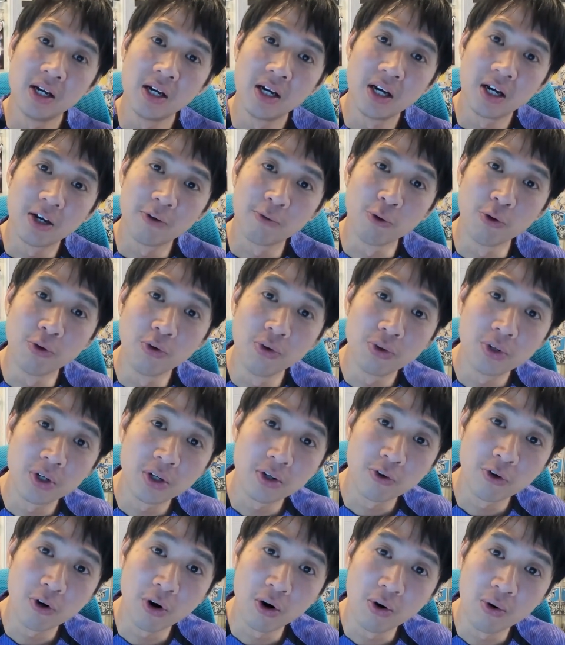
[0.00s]
Ruud
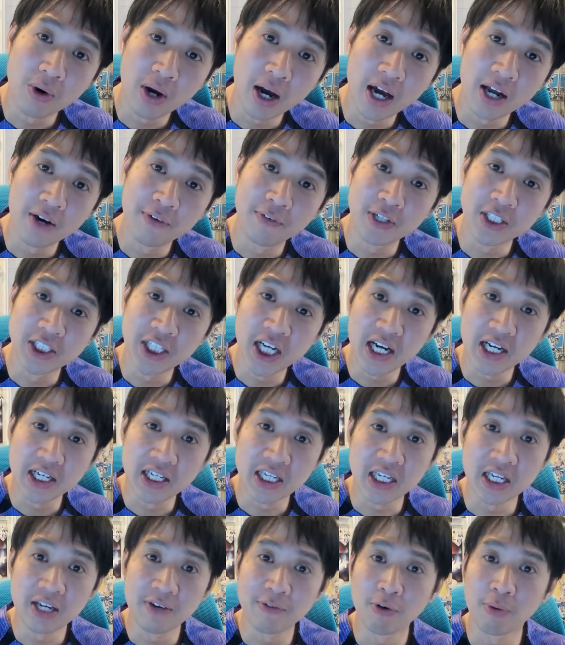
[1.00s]
Krol and
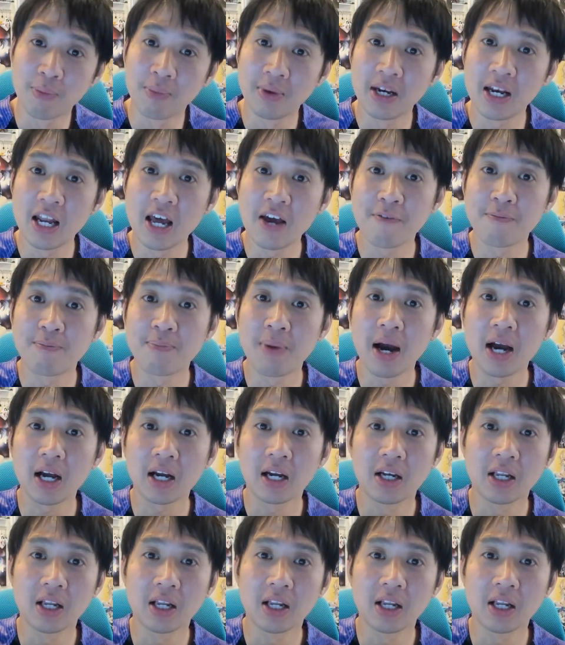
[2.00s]
Facchetti from left back,